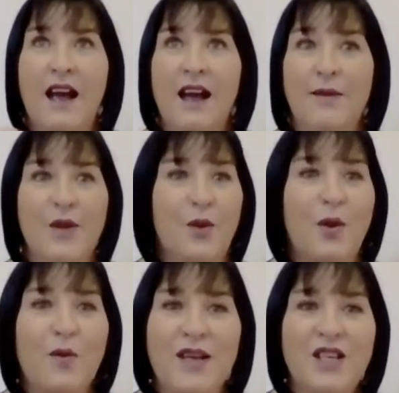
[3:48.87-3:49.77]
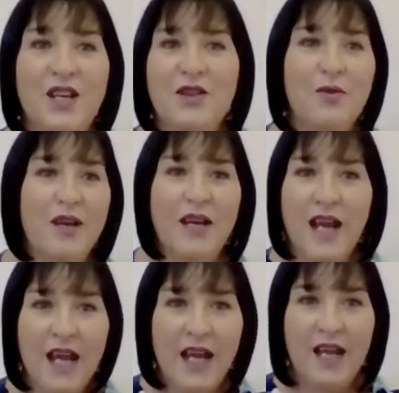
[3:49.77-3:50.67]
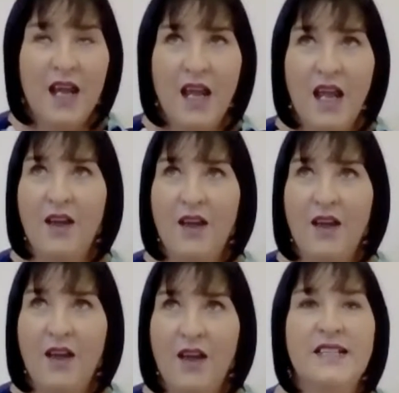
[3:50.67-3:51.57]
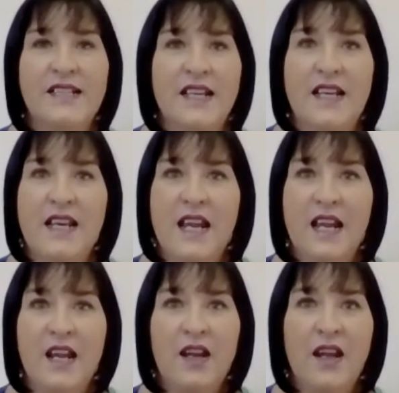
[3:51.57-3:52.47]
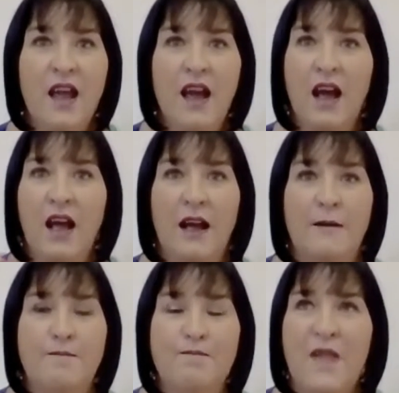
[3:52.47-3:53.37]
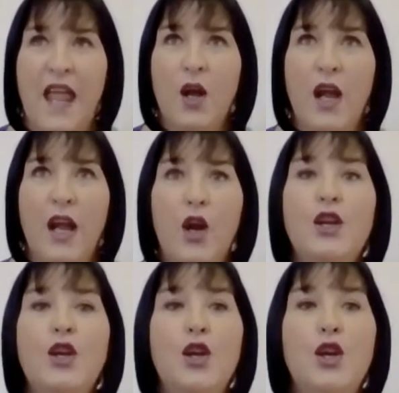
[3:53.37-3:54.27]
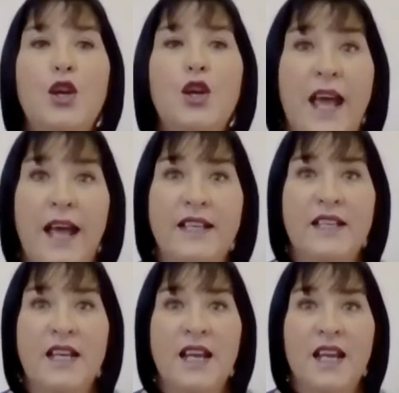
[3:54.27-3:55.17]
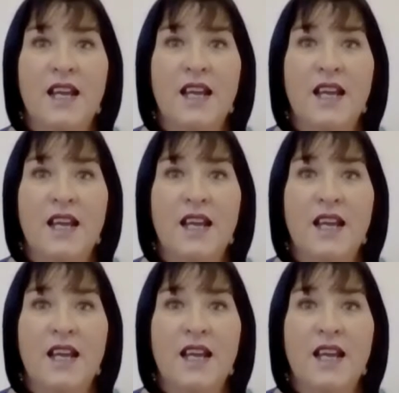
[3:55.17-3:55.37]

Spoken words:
you know, I went to 3-day events in Sydney, and I knew that